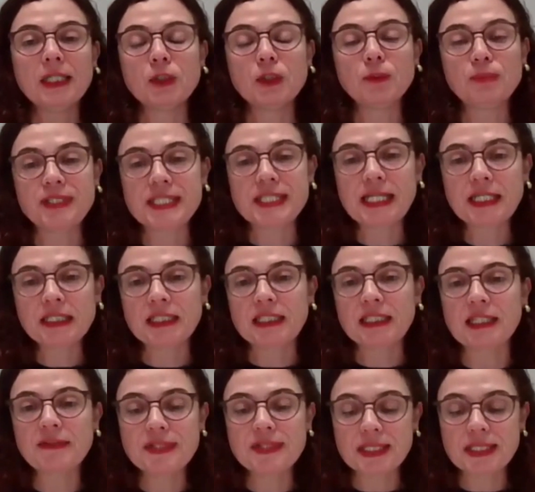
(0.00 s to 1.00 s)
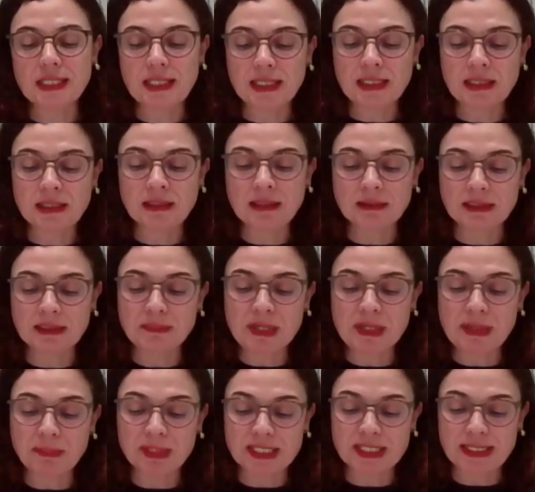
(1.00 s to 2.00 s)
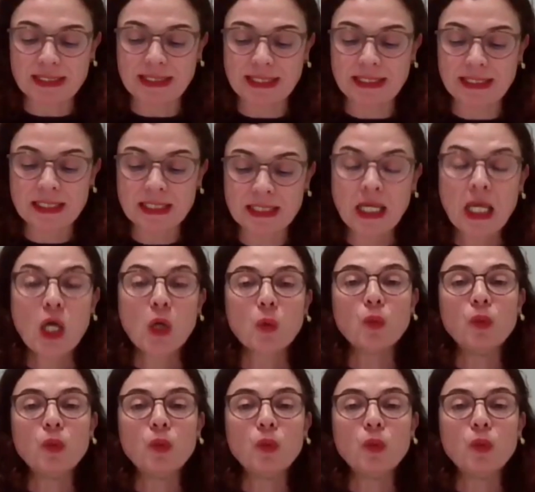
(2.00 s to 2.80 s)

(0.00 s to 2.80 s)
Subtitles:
objectives in the member states.